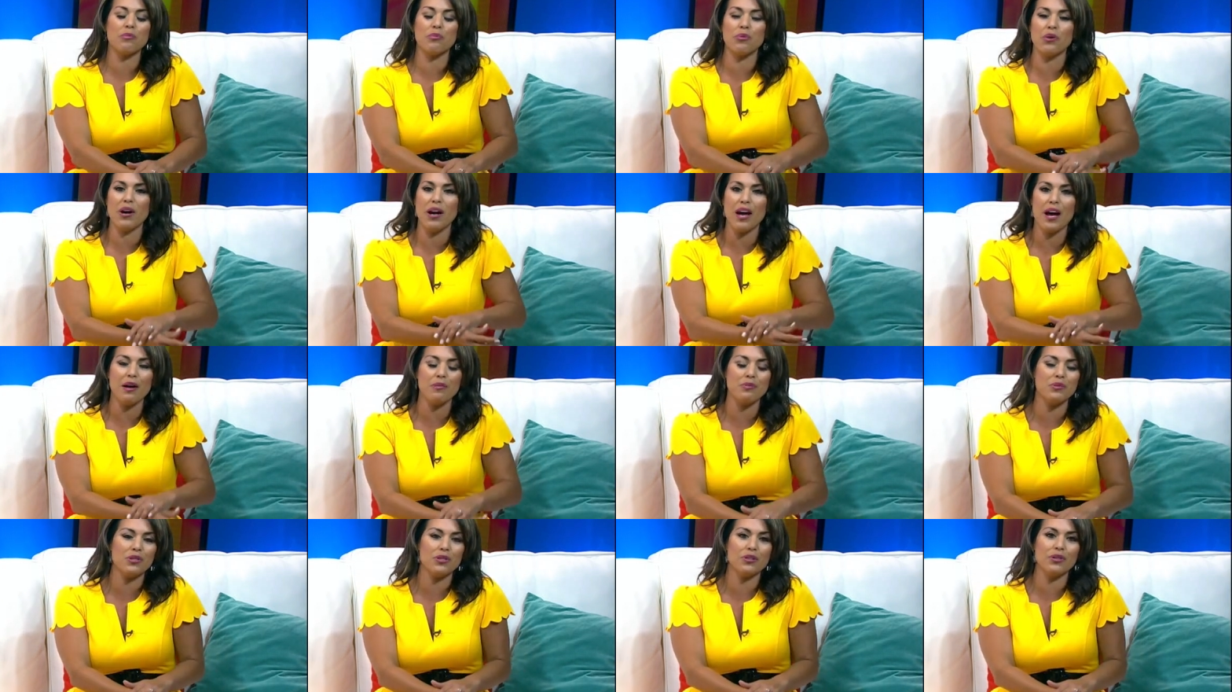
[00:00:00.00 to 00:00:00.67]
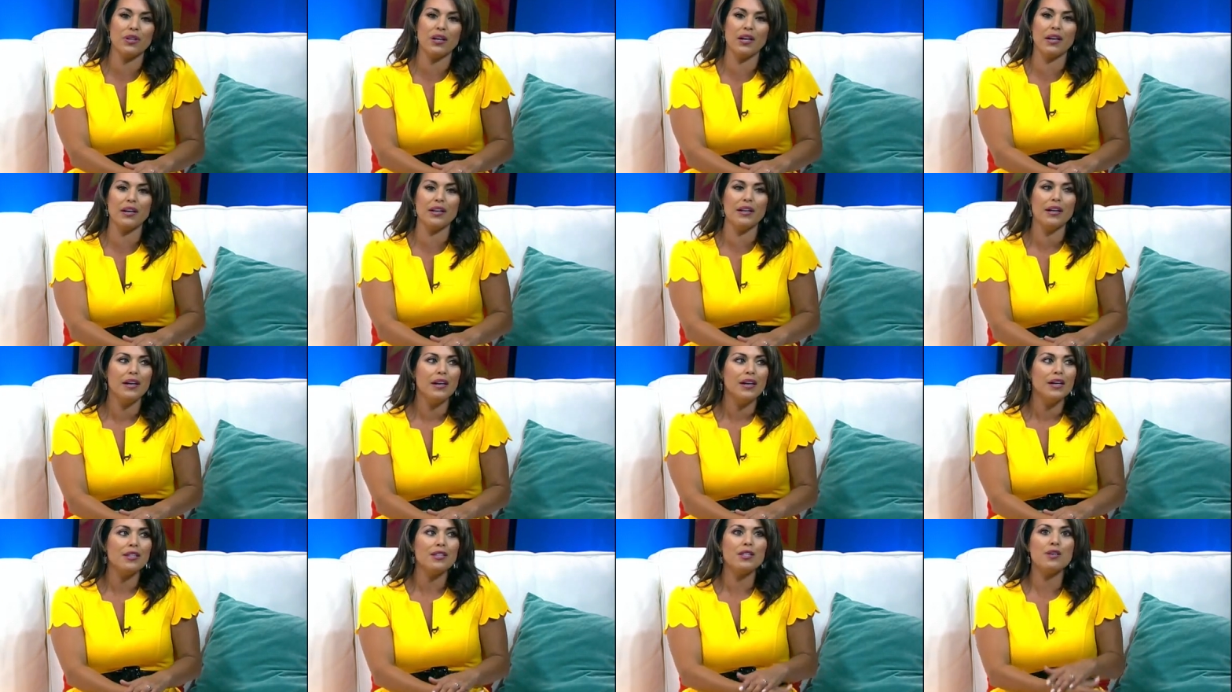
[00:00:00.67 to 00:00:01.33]
that perhaps are not
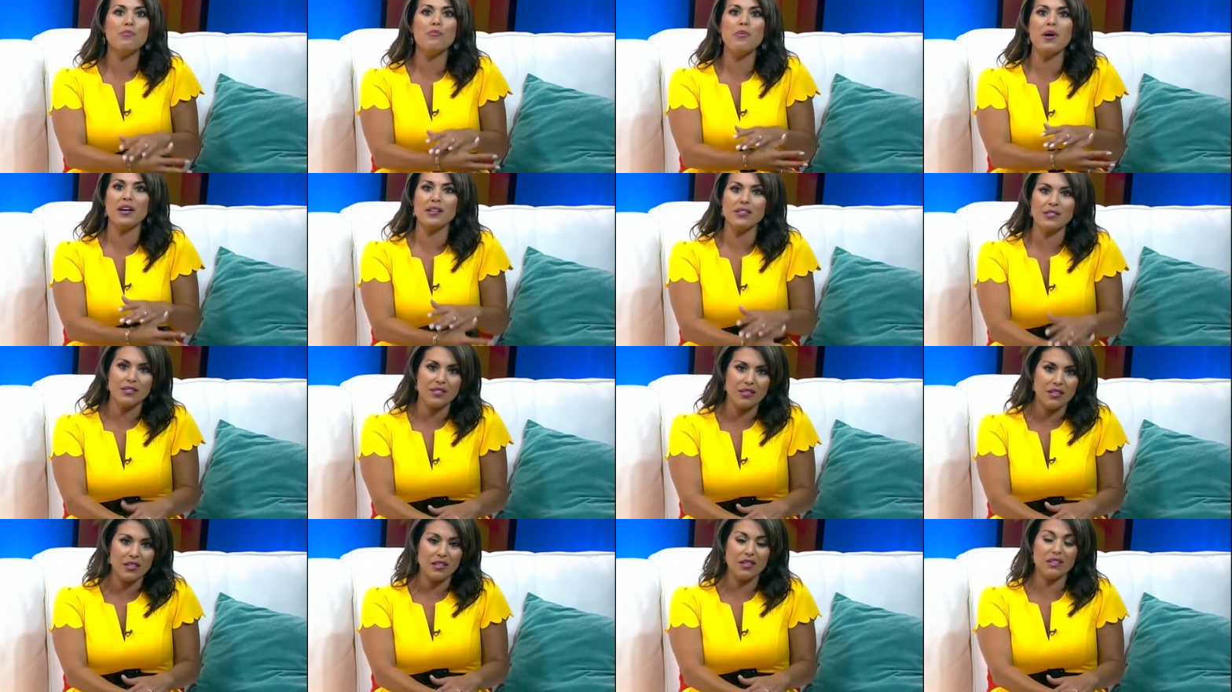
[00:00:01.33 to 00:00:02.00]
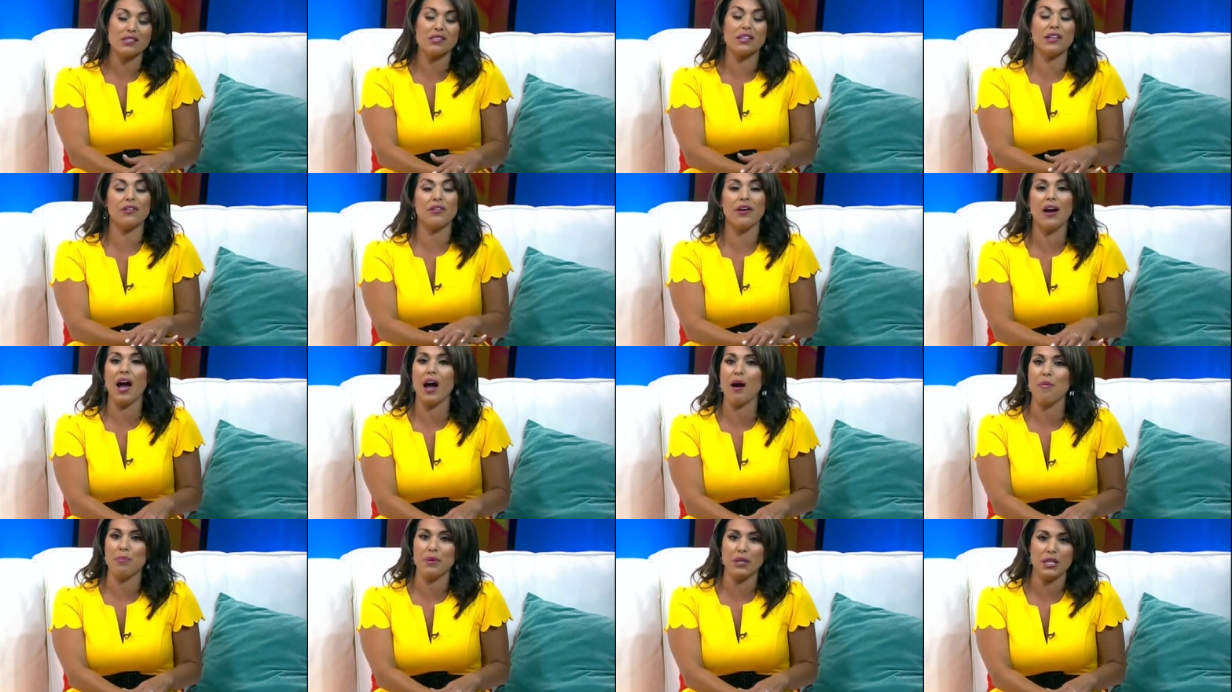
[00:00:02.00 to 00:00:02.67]
the best things that are
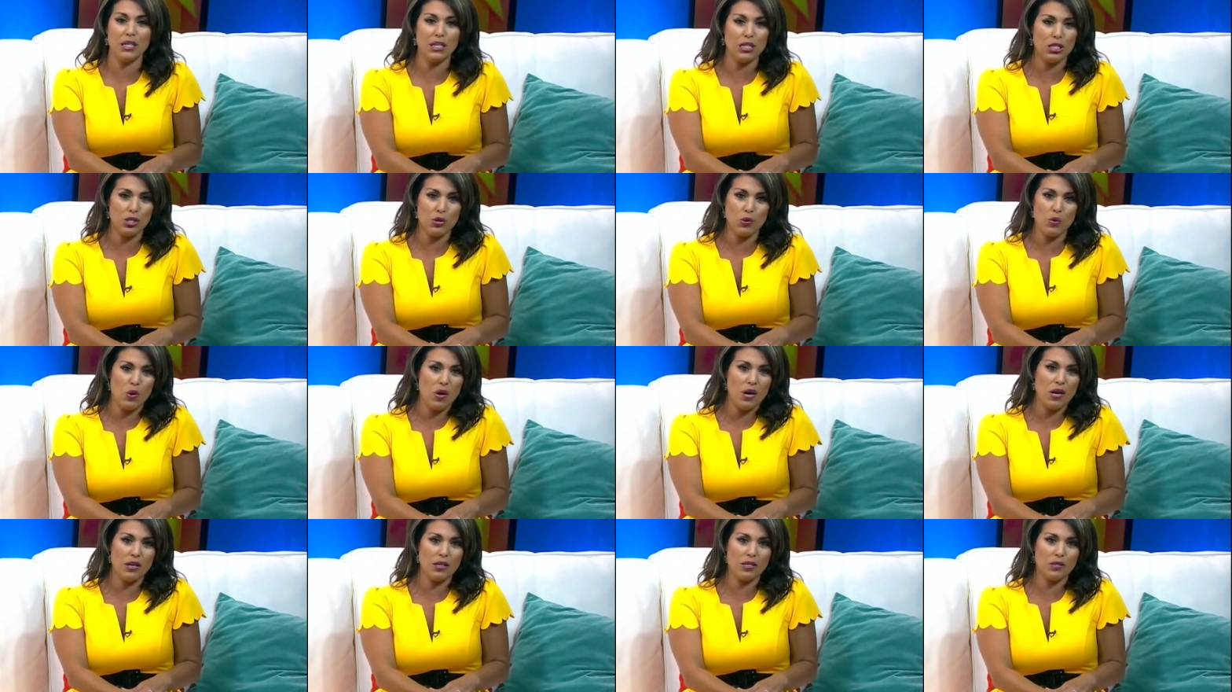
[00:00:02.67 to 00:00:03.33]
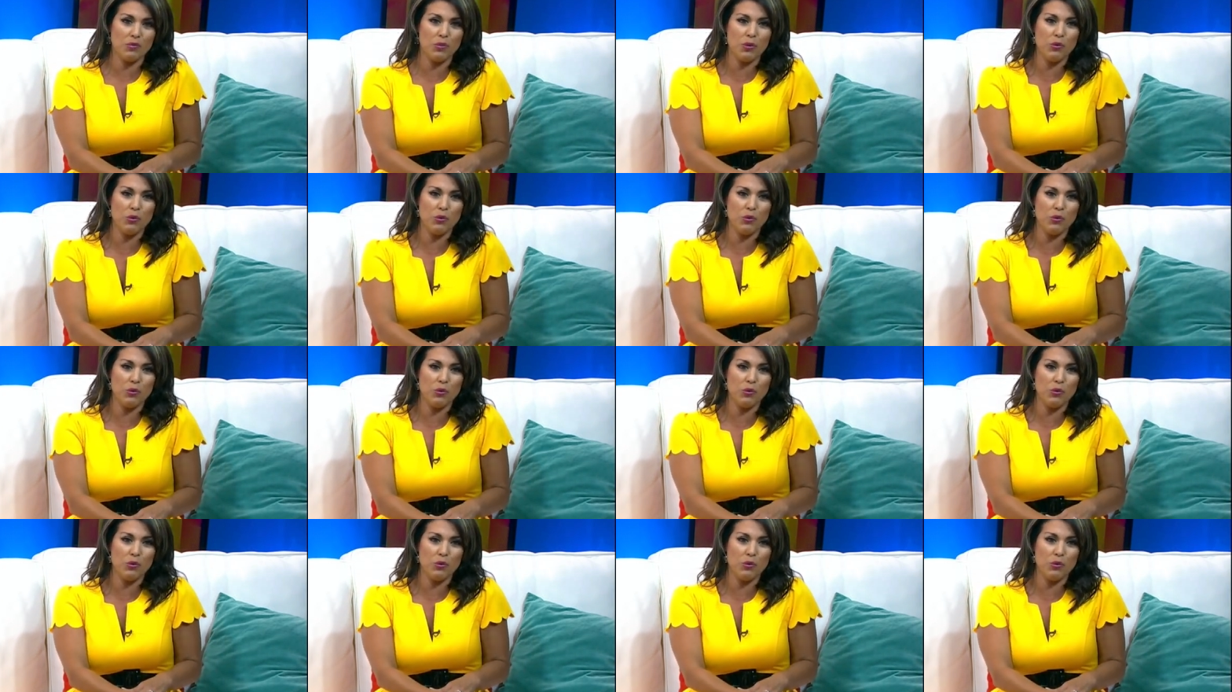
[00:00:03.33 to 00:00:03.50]
happening to us.